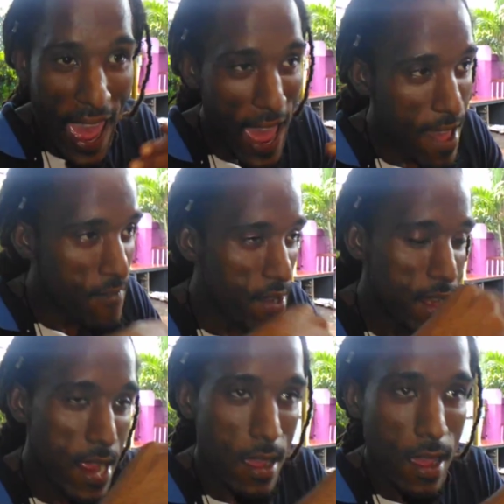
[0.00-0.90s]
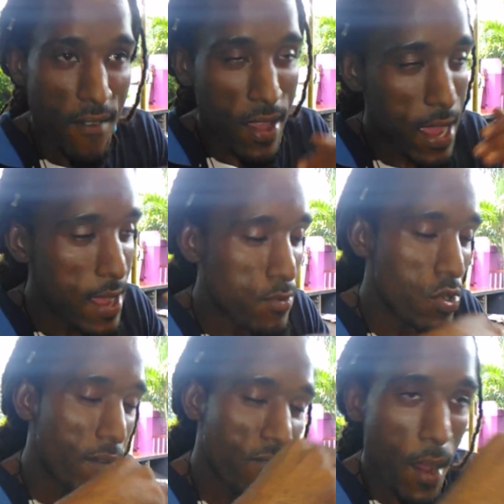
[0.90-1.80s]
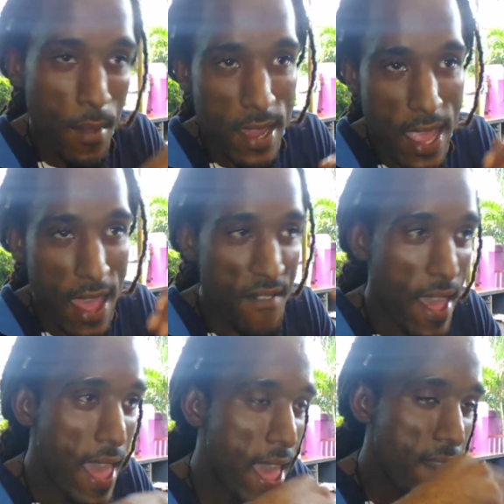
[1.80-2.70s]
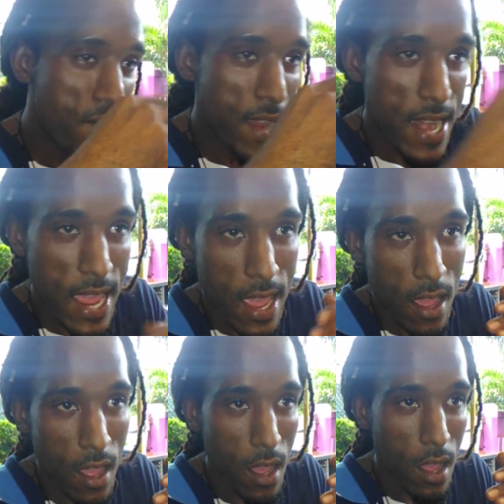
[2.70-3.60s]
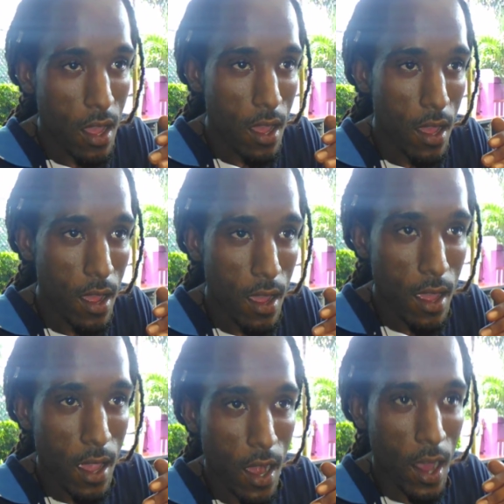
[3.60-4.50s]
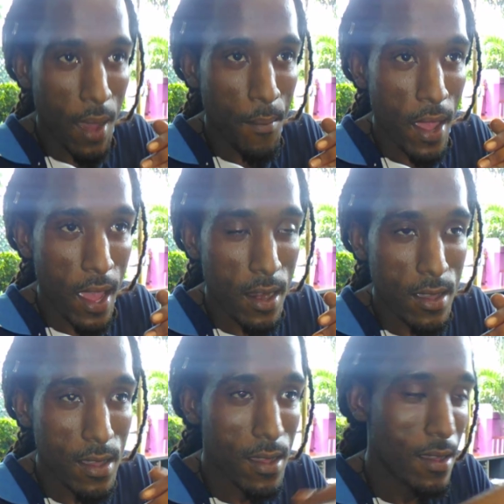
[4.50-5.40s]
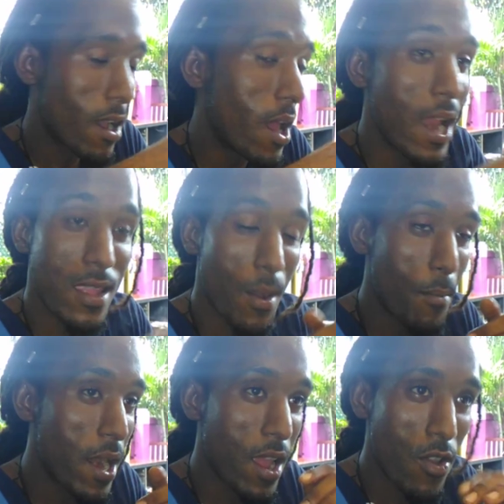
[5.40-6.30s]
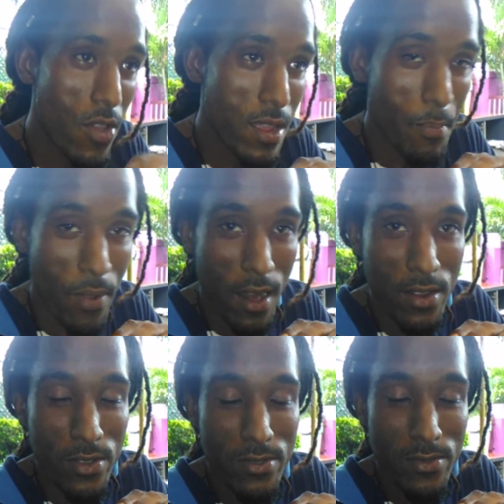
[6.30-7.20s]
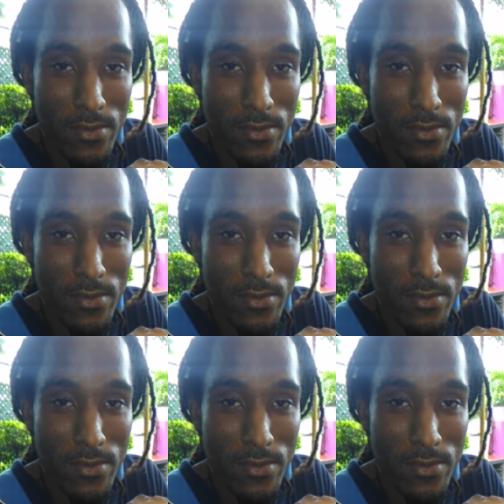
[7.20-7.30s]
Every day. You have to keep transforming yourself every day. You know what I mean? Unless somebody create upon you.